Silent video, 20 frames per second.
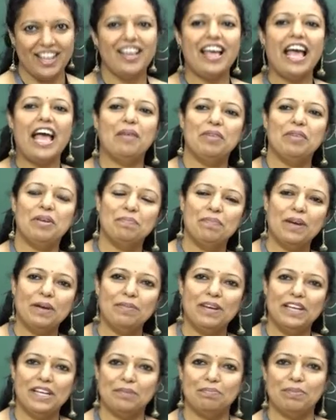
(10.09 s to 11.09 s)
I am Impa
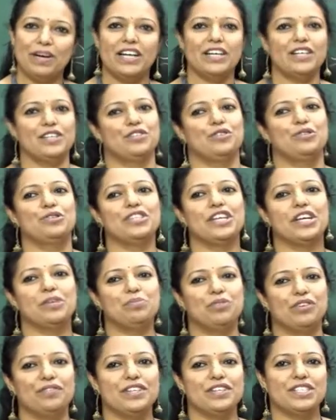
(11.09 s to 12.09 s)
Biliappa, Associate
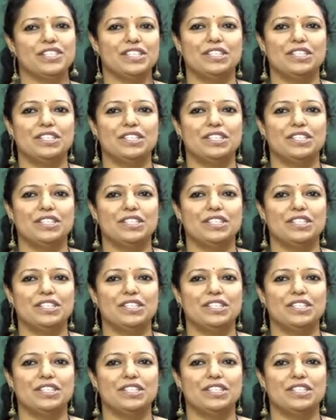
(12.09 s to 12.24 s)
Professor,